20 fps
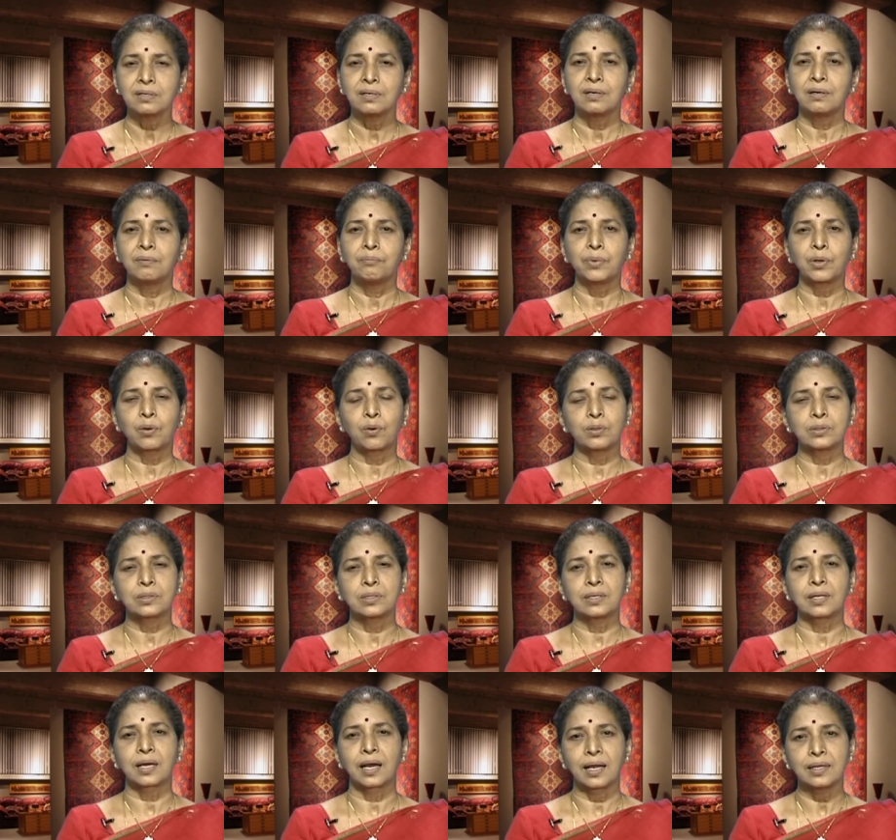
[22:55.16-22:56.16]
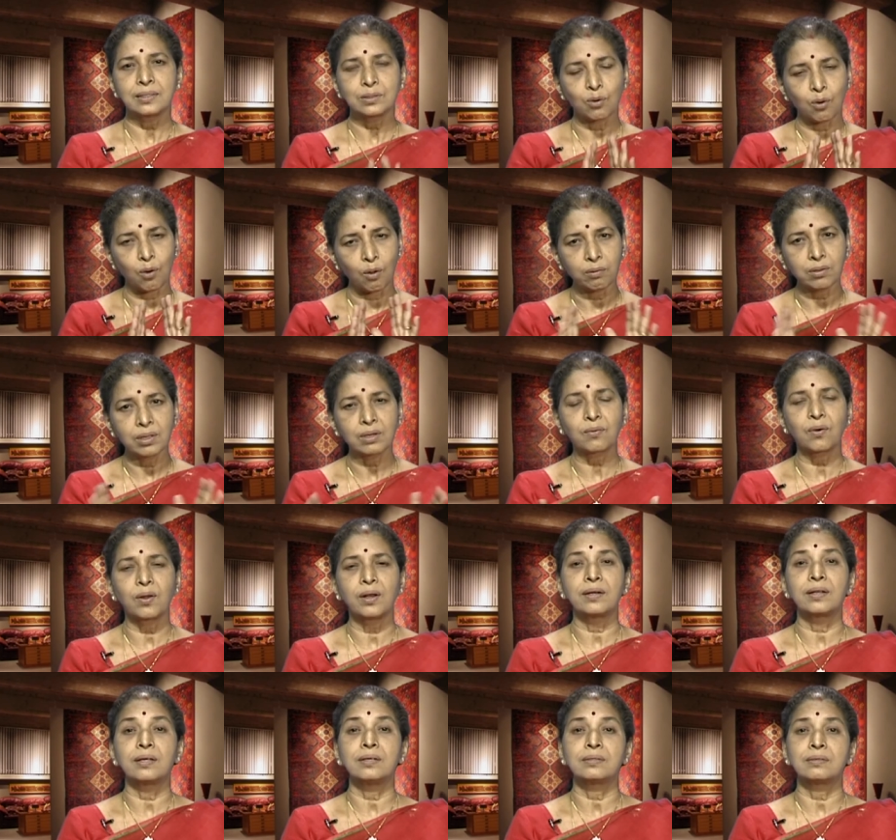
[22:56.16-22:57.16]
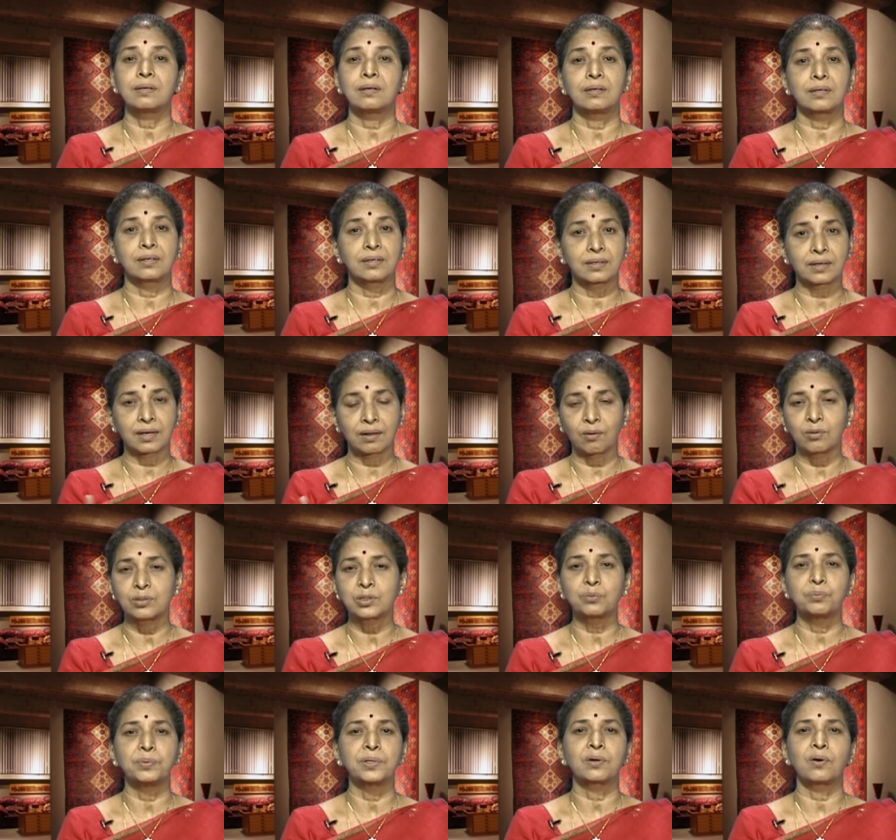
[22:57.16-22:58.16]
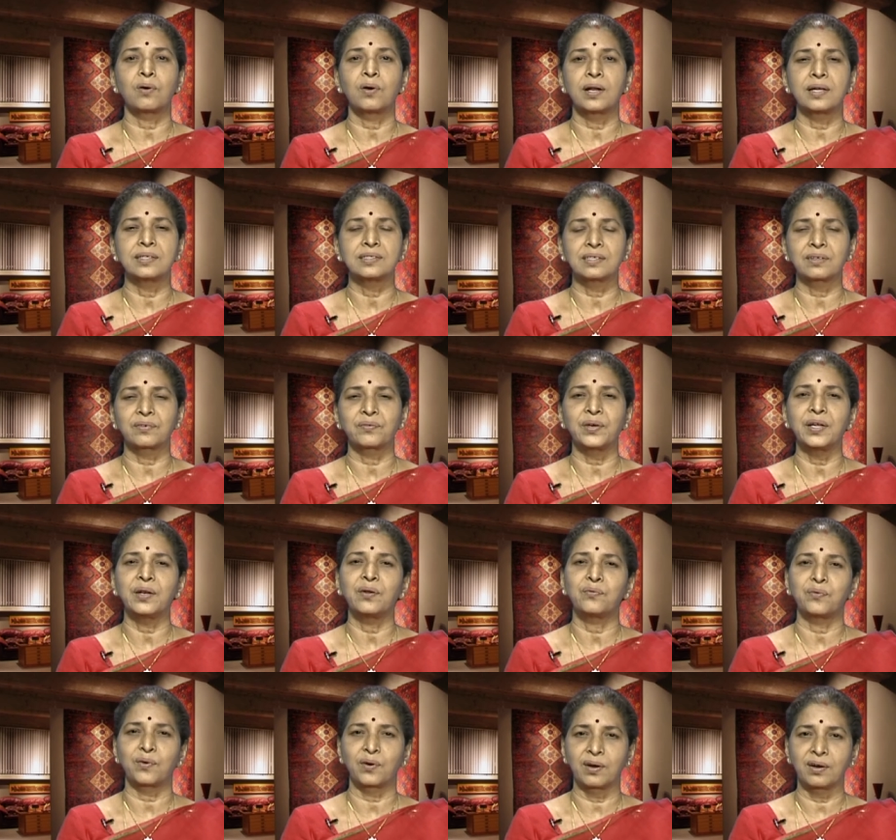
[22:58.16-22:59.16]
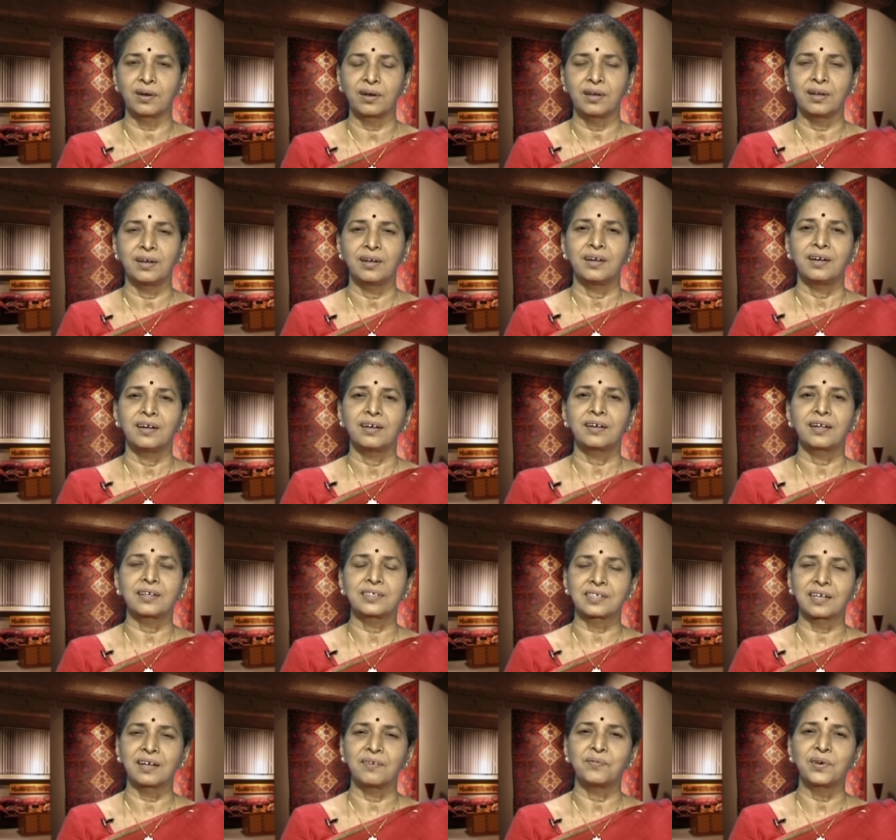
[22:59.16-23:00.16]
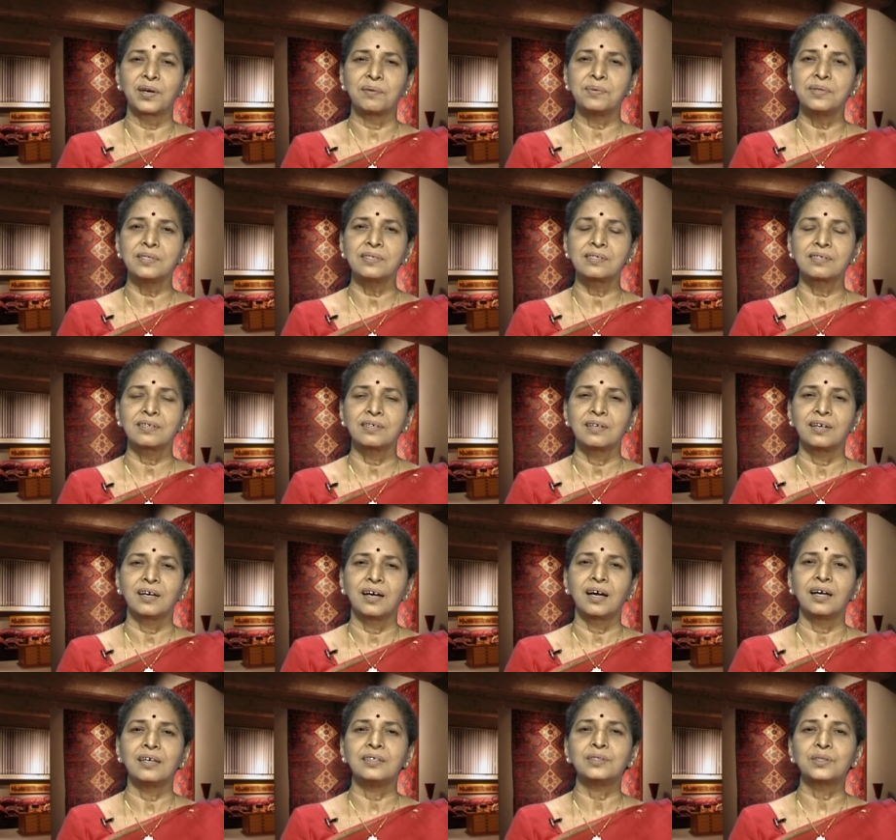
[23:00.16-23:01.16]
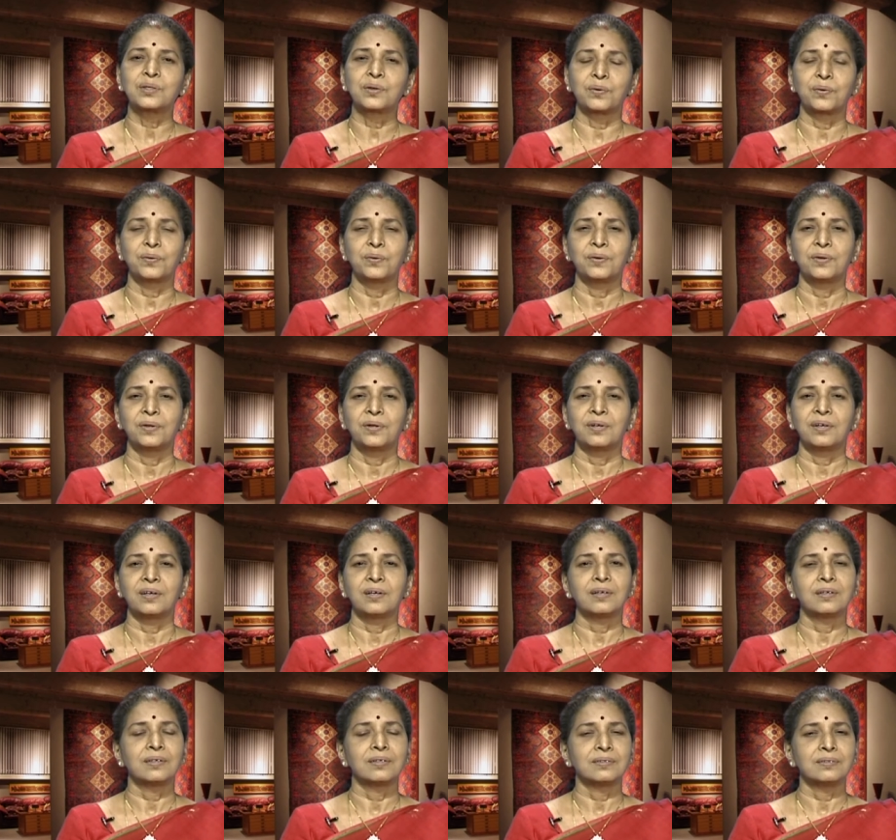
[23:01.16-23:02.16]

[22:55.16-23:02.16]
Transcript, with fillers: because it has all the qualities and it can also be called as the queen of all textile fibers and so uh,